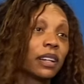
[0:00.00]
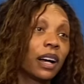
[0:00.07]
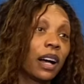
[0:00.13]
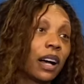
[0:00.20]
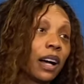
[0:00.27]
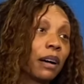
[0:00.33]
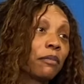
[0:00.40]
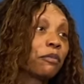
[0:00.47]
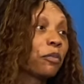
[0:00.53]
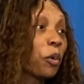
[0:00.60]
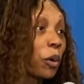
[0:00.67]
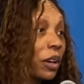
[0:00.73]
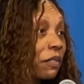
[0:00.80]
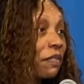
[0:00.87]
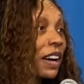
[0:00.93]

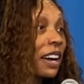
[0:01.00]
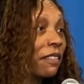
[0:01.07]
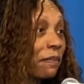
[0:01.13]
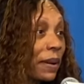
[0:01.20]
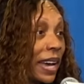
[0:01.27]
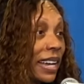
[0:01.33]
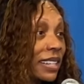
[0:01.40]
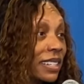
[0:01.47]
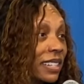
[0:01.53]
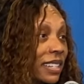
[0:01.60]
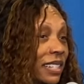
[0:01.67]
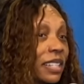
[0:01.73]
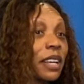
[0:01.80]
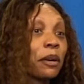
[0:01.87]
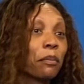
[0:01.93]
4 to 5
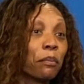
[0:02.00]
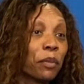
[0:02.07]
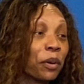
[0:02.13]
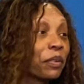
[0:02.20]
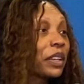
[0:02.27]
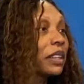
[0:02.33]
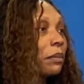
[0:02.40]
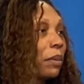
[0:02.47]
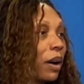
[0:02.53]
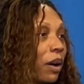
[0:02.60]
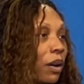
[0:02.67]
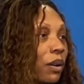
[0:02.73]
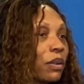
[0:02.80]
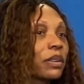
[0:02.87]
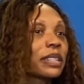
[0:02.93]
passes, moving the
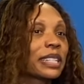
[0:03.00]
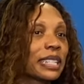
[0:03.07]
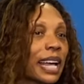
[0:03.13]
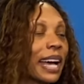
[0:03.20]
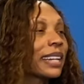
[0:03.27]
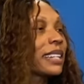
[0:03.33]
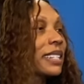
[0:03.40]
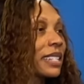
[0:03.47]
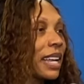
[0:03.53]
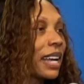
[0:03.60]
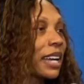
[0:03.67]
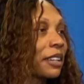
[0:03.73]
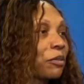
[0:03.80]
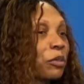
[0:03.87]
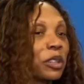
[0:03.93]
ball side to side.